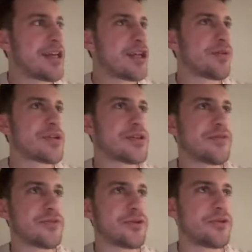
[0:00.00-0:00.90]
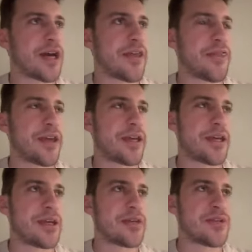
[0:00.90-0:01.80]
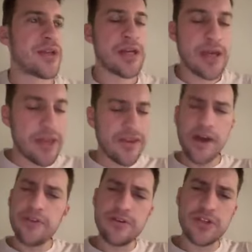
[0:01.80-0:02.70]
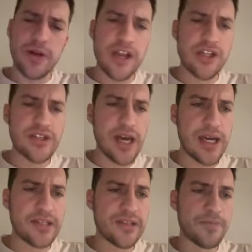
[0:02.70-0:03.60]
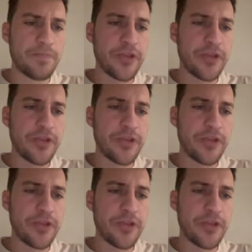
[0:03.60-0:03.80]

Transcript: Your risk of ruin, I think, is any other strategies, guys.